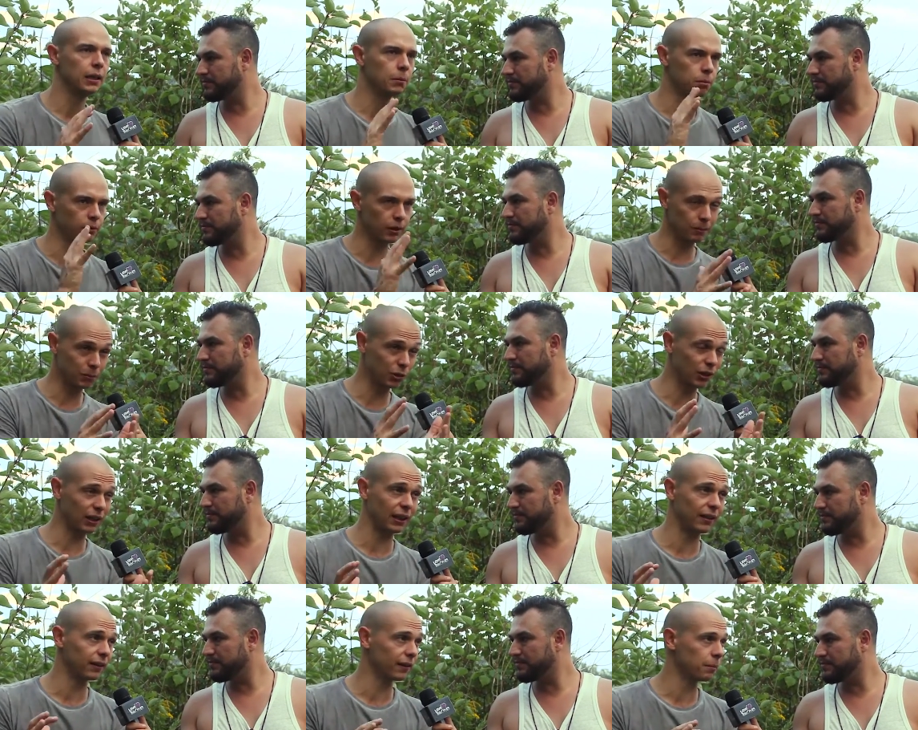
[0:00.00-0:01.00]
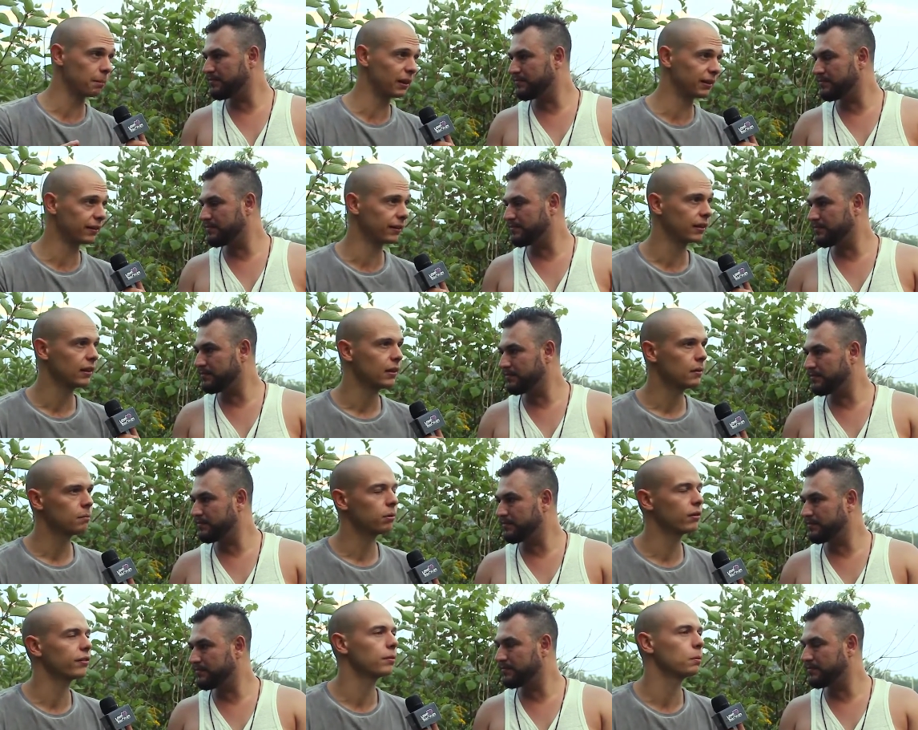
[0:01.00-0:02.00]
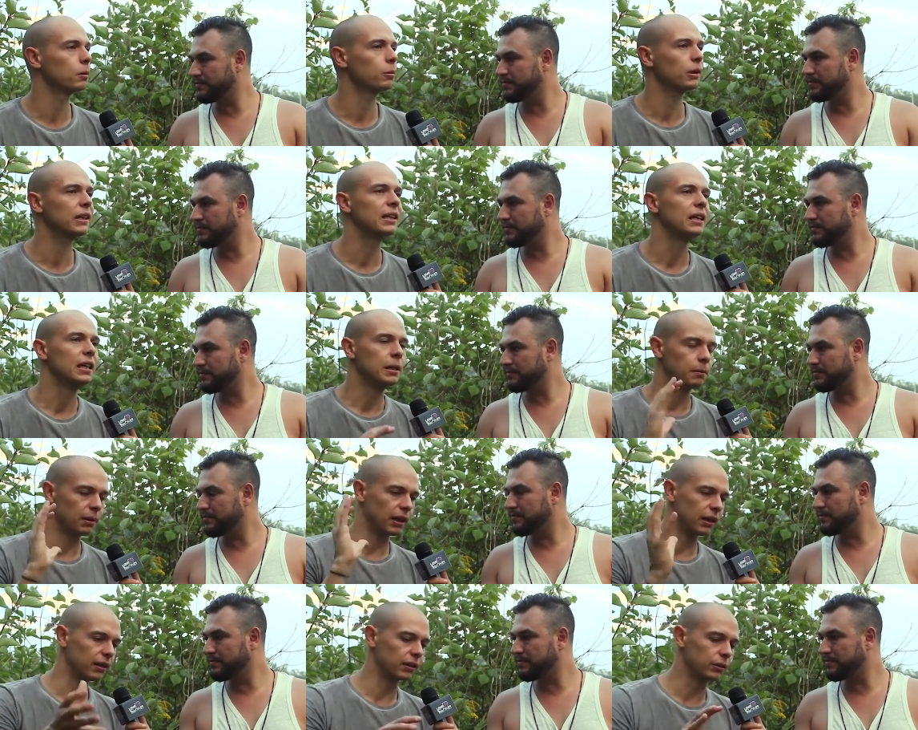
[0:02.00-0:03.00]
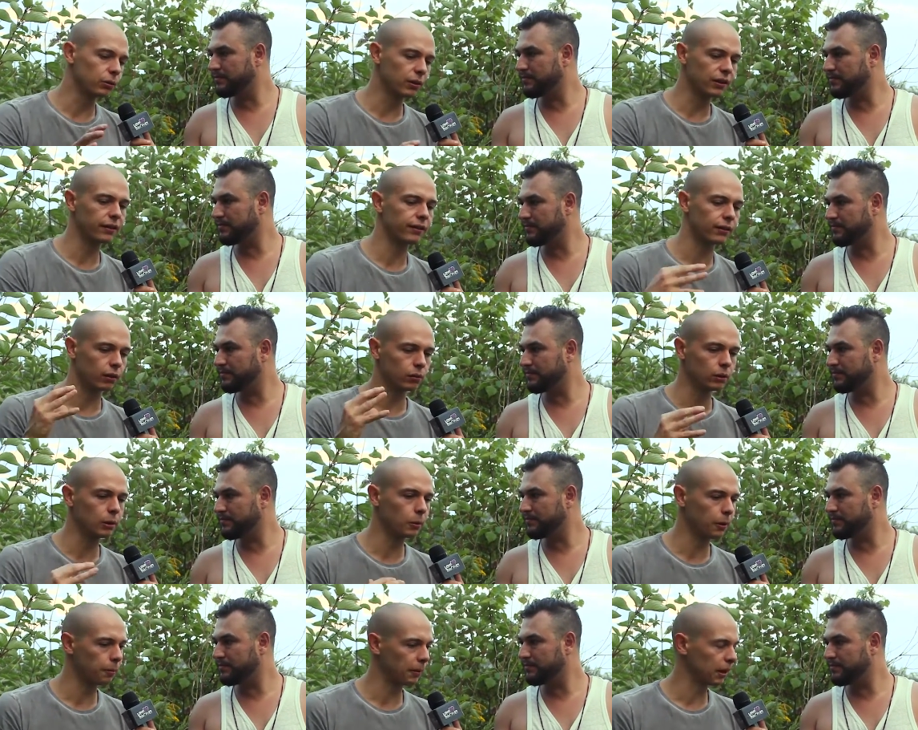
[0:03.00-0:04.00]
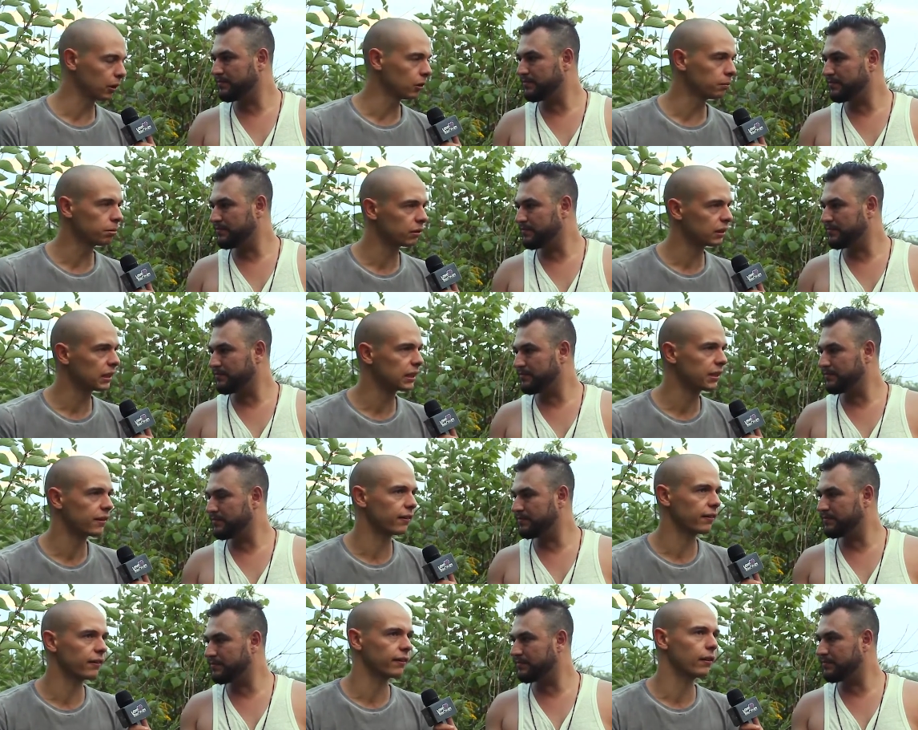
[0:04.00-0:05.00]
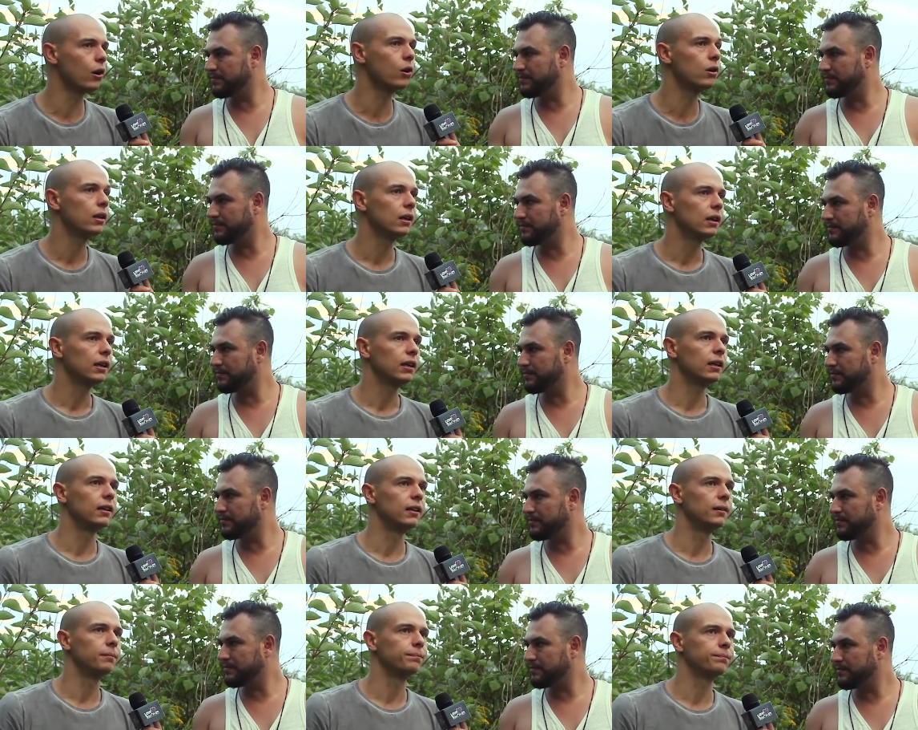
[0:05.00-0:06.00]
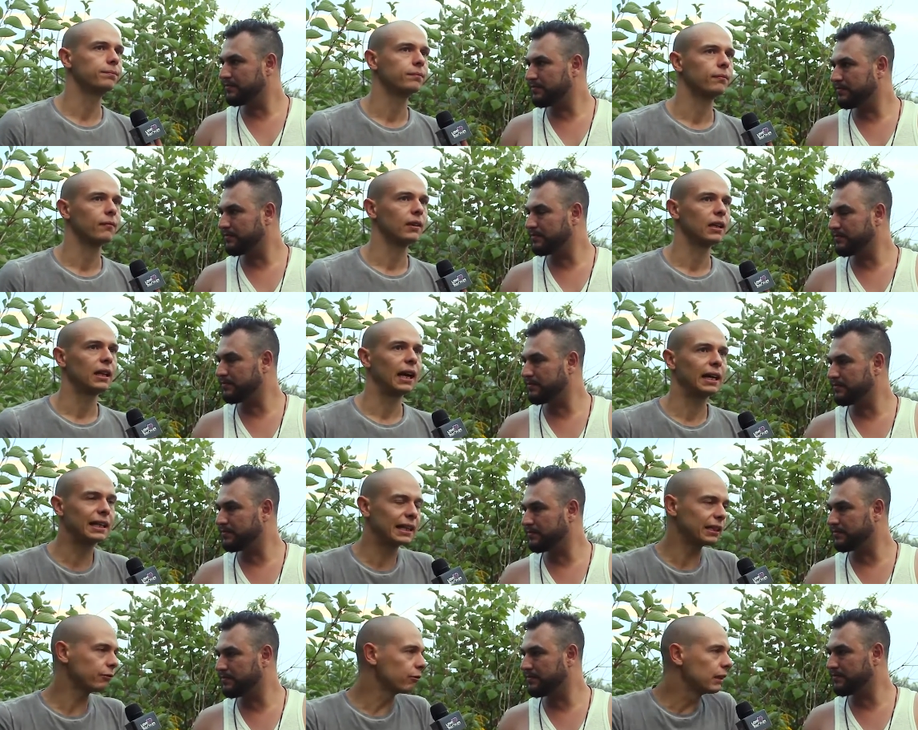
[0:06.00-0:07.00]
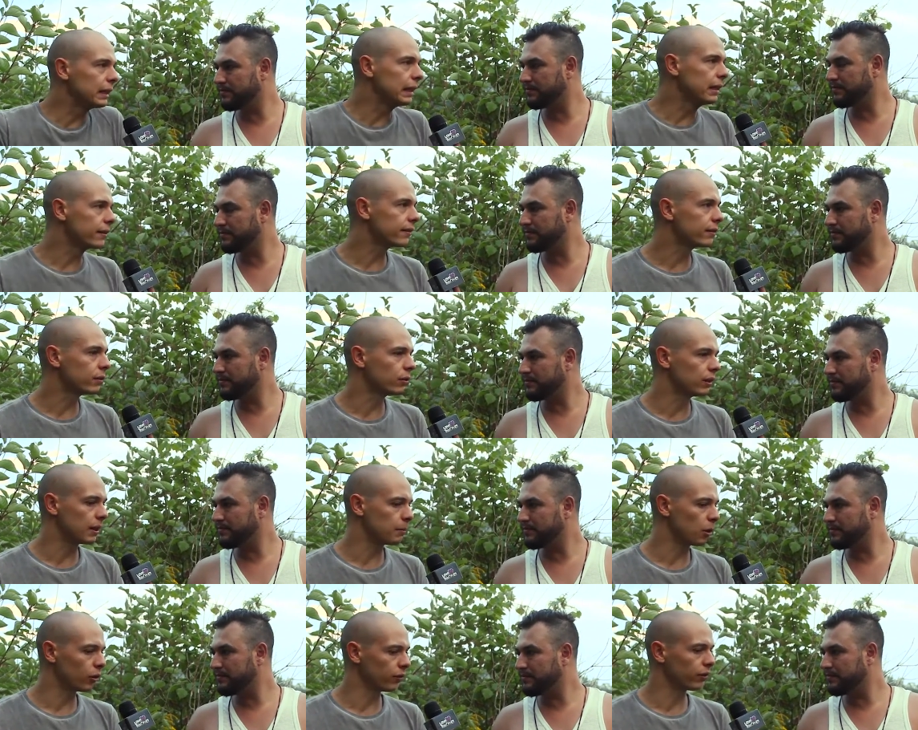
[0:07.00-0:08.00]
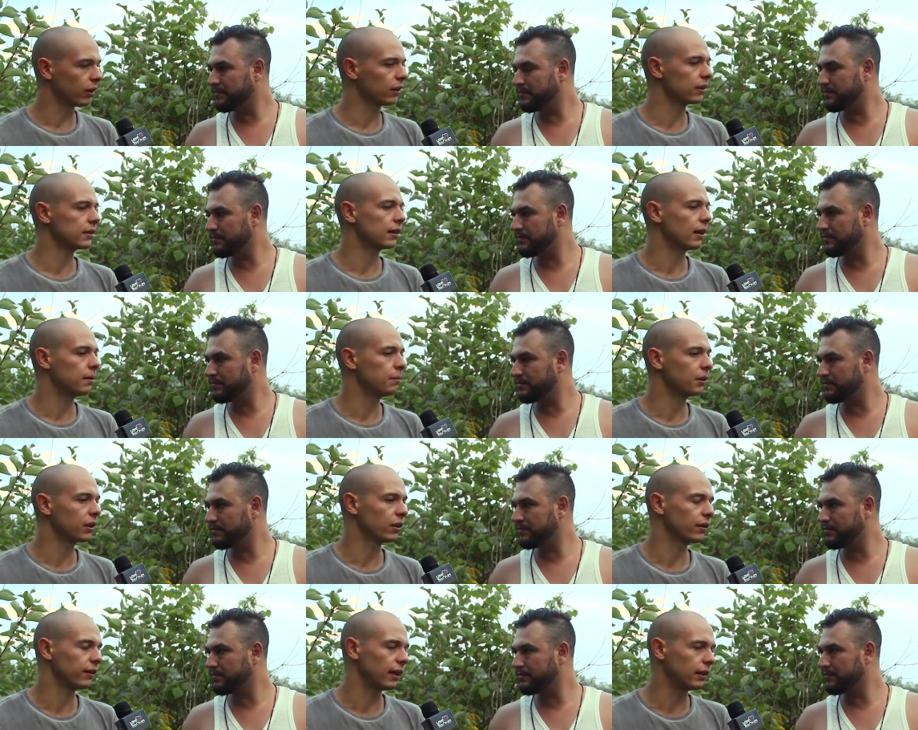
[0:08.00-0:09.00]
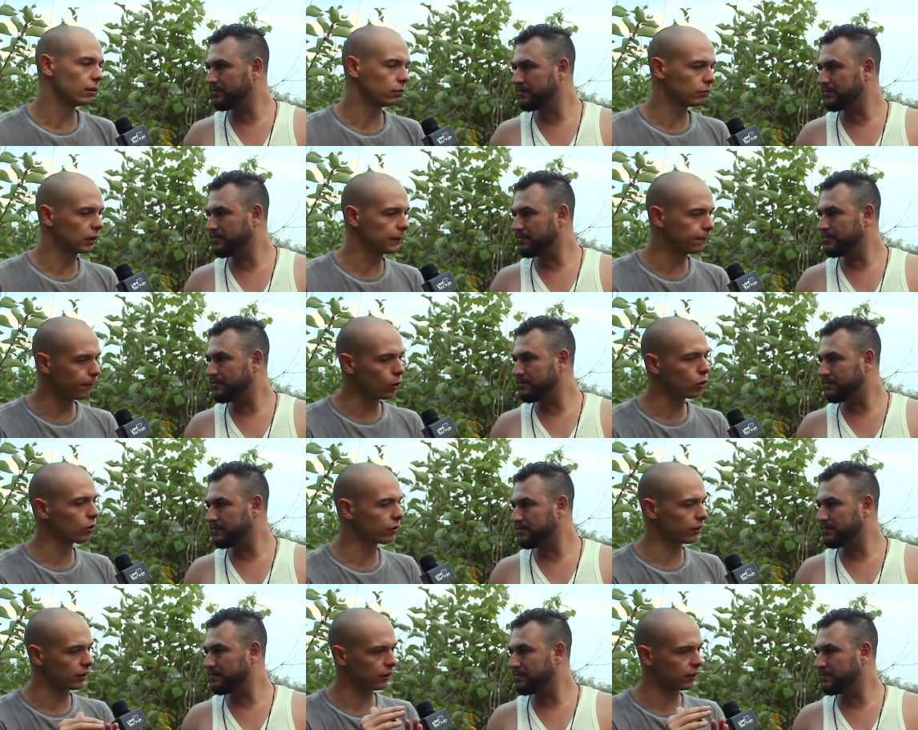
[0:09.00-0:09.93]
Speaker 1: put them together in the best possible way. But I do this only with my own productions, so I can't really listen to demos all the time, because I don't really focus on